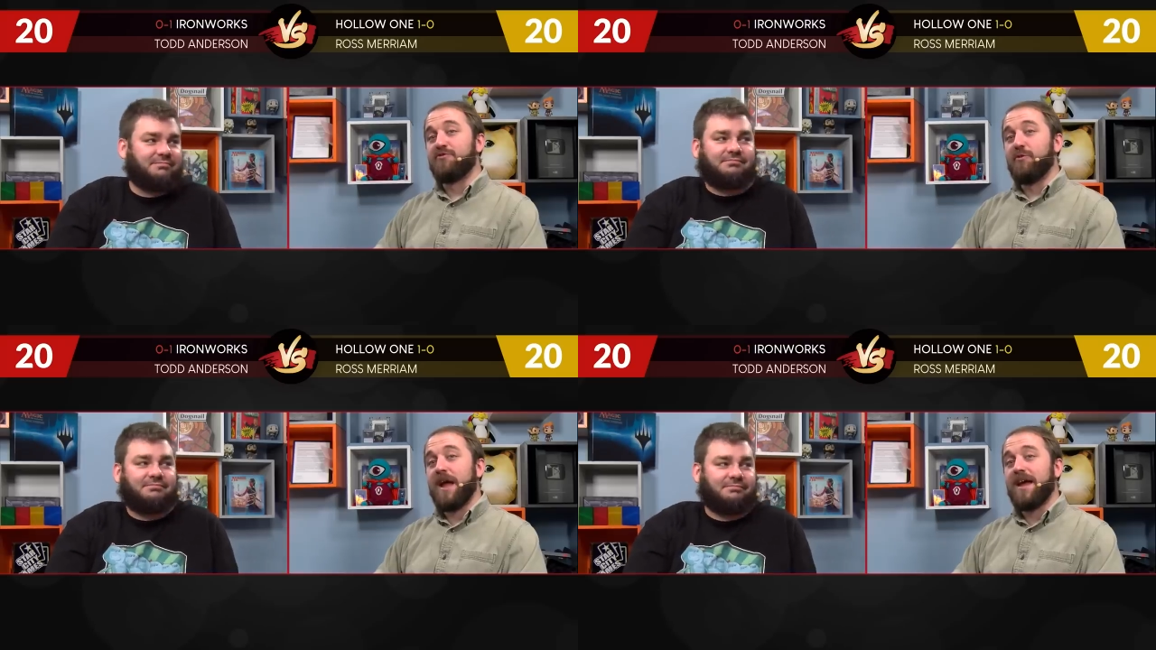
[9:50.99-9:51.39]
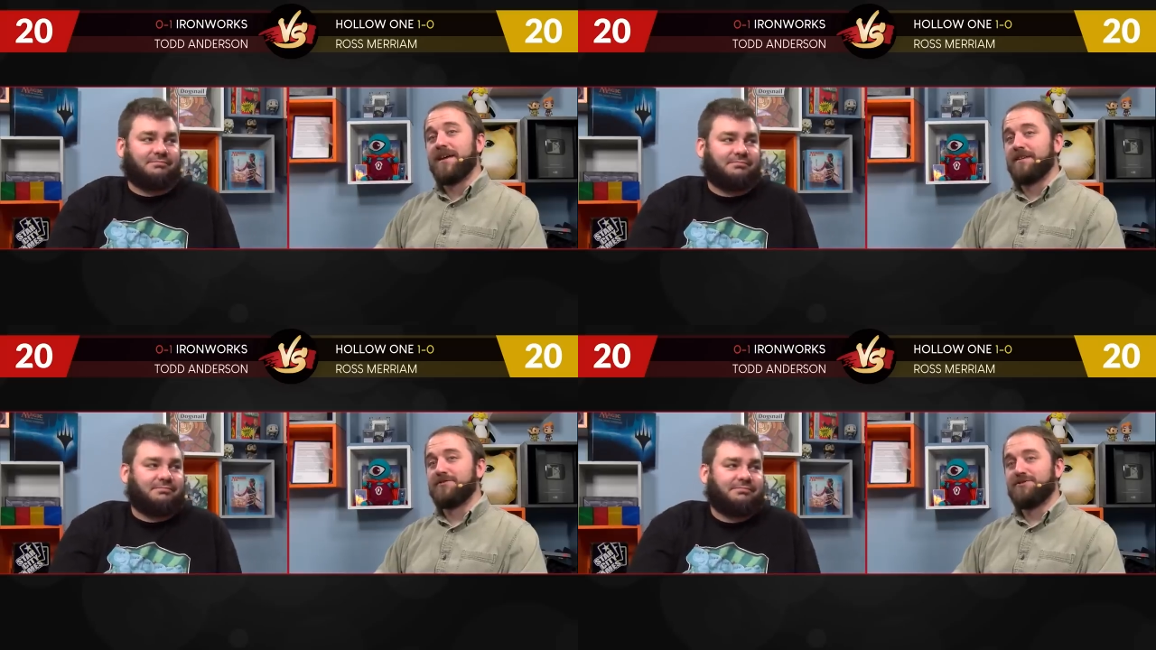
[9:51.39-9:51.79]

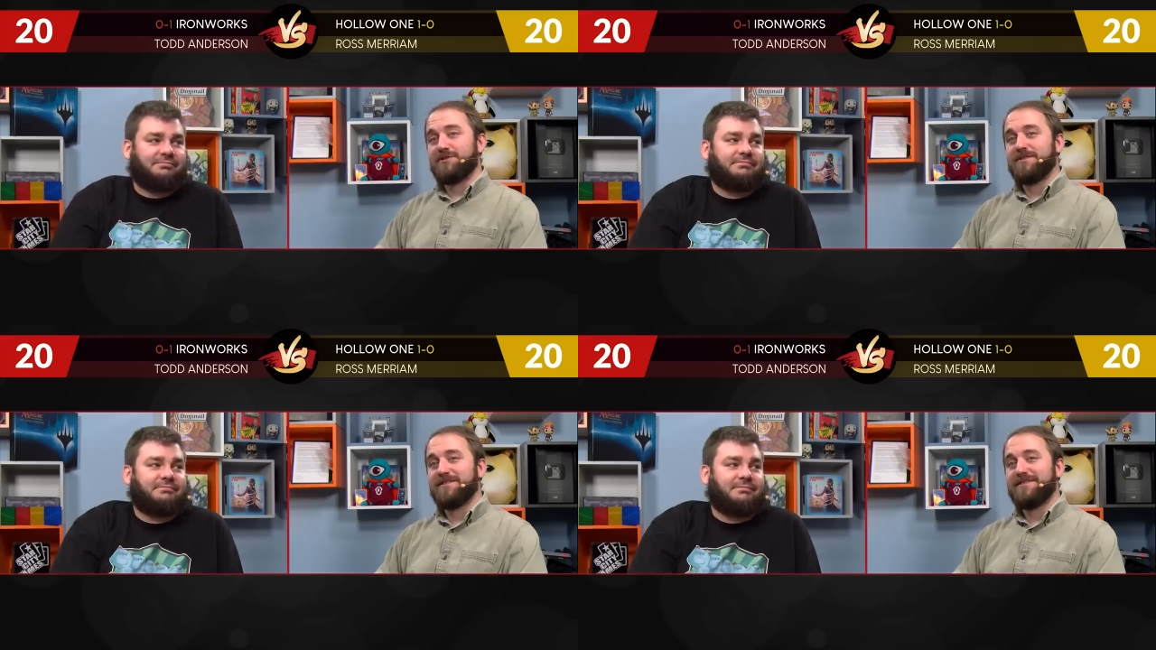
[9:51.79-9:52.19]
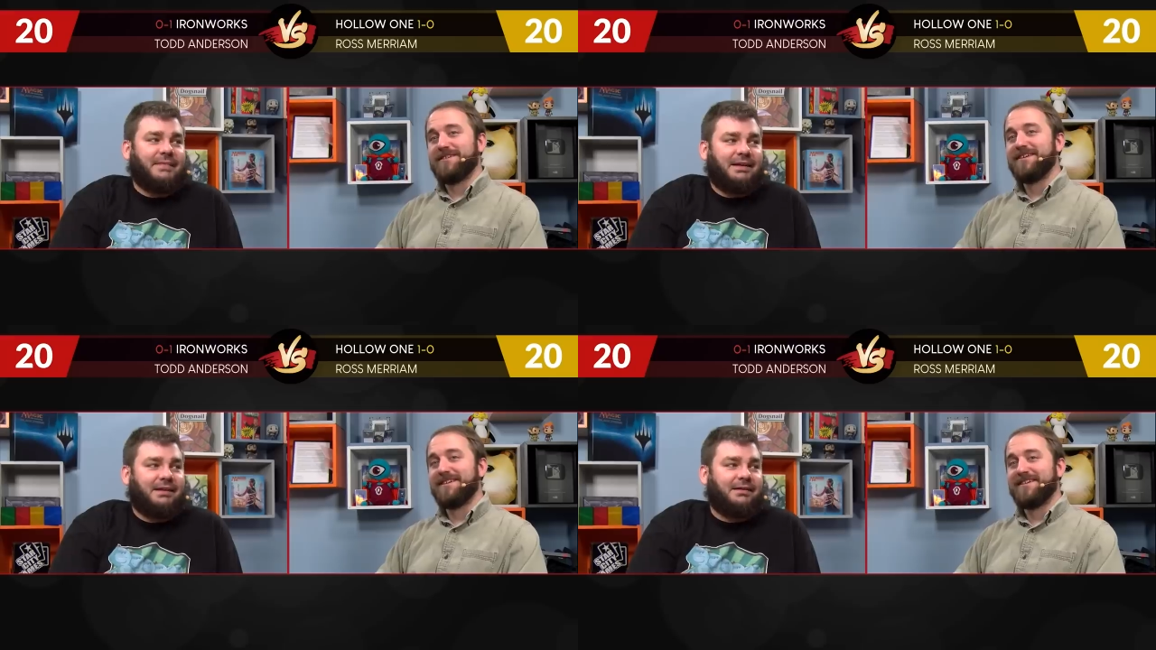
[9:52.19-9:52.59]
Speaker 1: Dread.
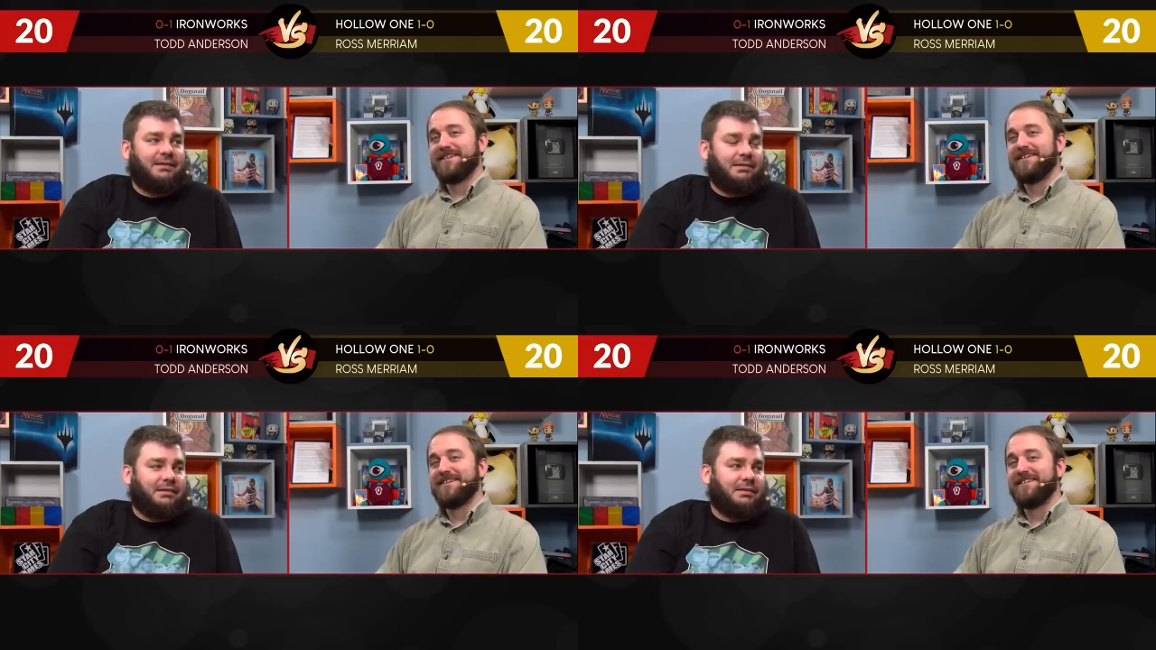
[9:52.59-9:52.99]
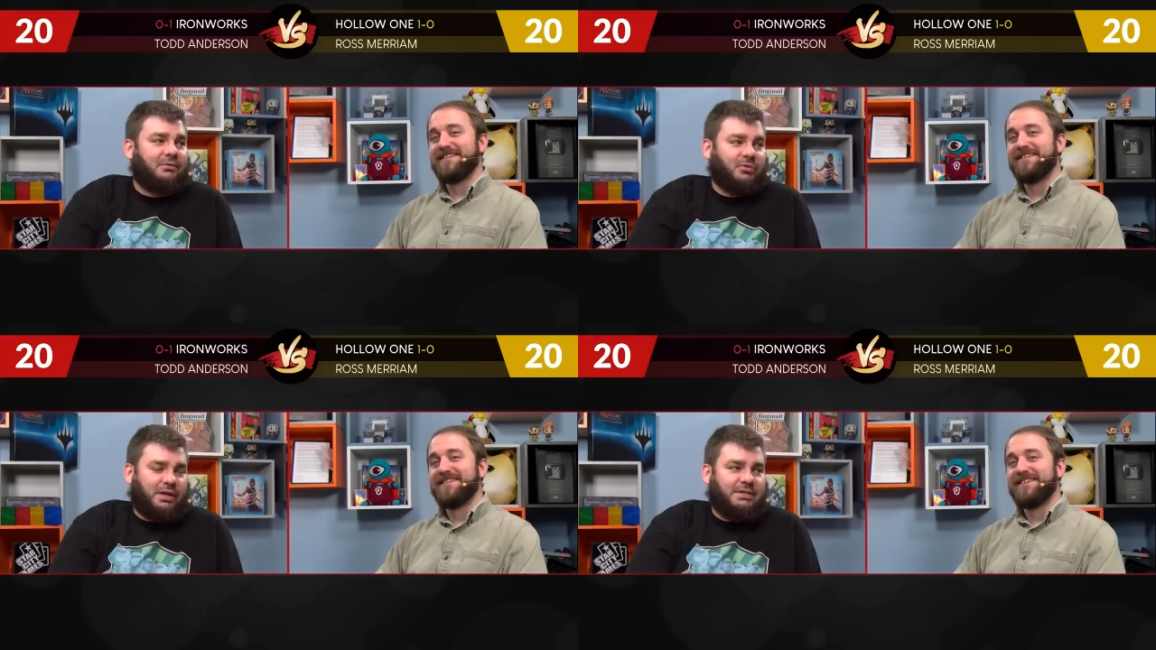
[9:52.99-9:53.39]

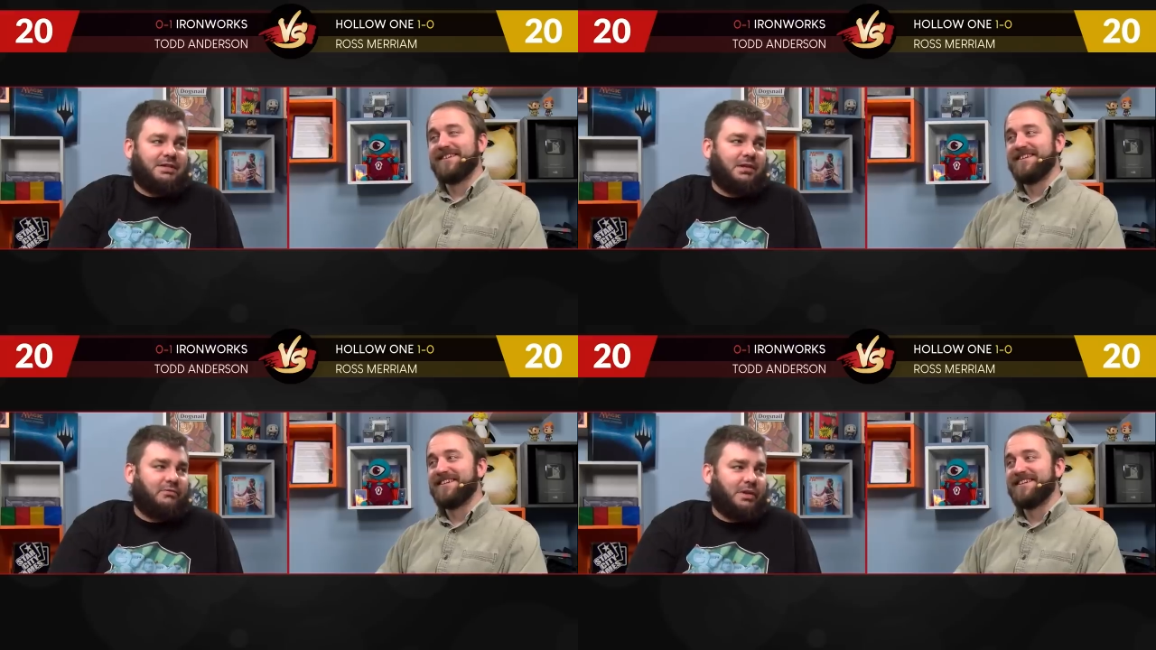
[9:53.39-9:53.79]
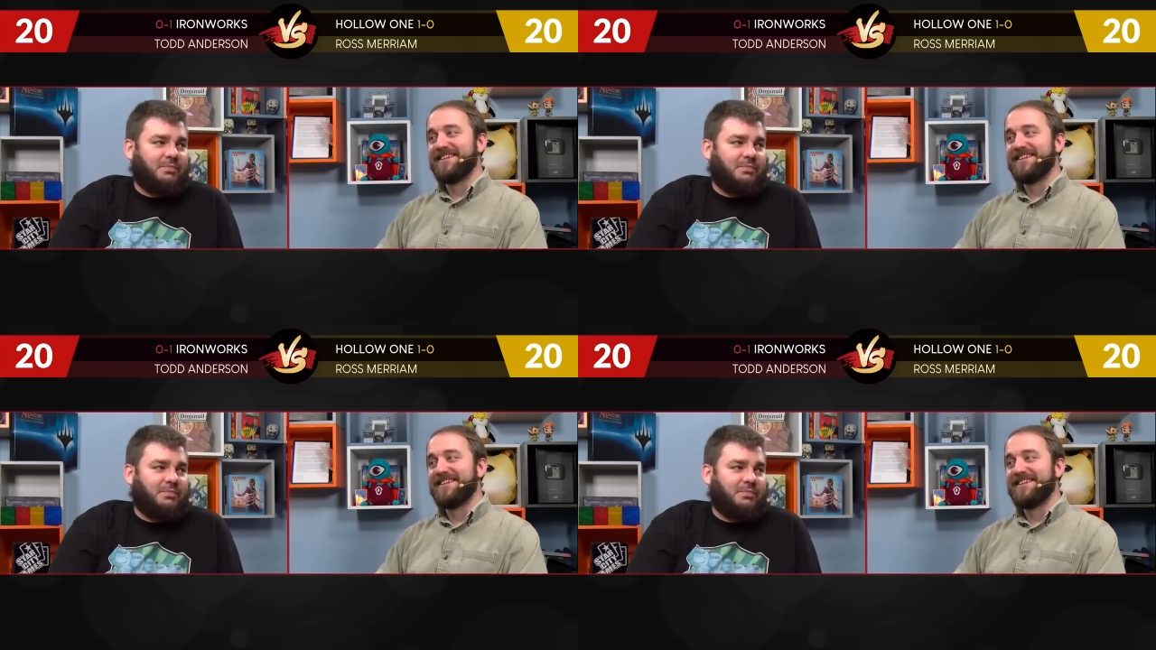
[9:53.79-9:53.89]
Wait, is that a red